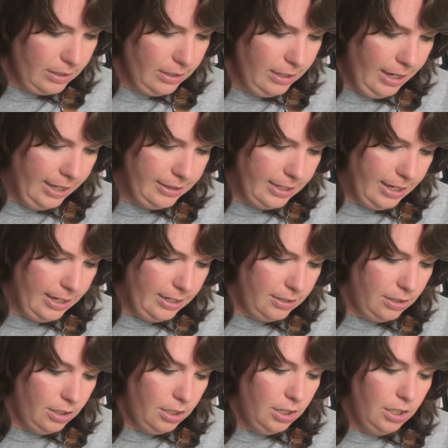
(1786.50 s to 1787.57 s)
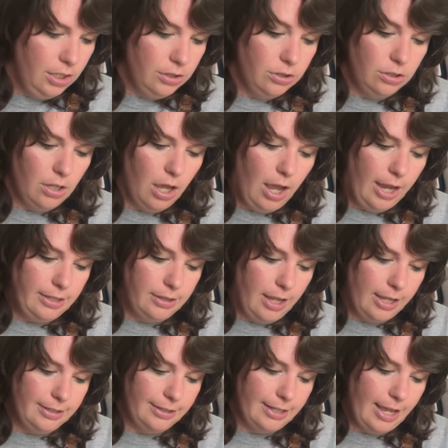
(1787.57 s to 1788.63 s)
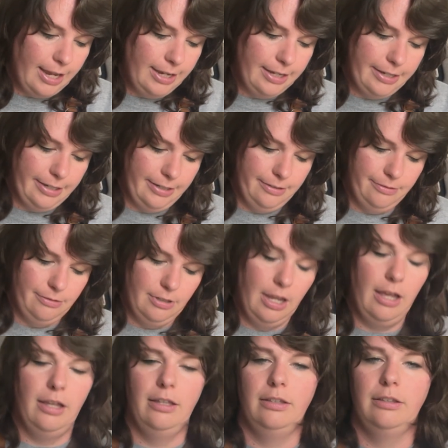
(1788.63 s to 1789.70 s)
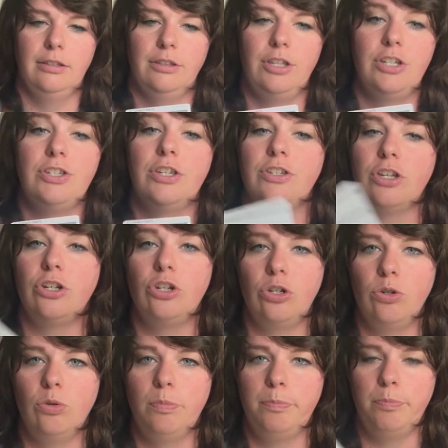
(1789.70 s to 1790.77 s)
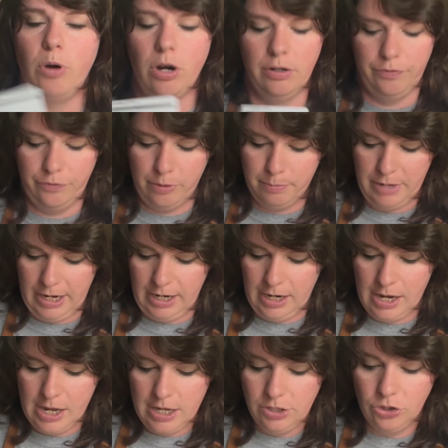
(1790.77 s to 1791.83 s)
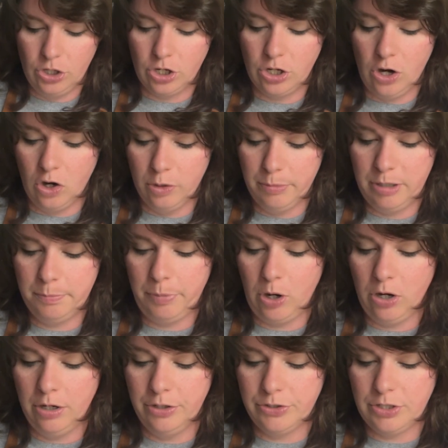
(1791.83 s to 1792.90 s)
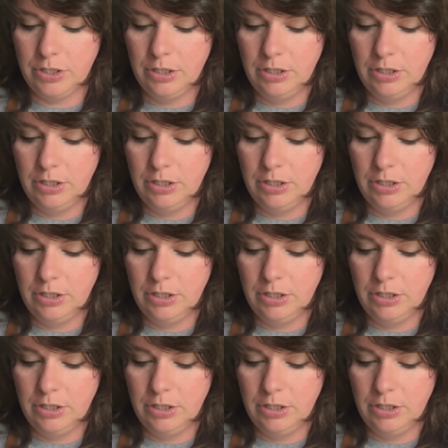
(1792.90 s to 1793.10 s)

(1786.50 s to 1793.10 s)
And then I like this is a new part for me, the garment part.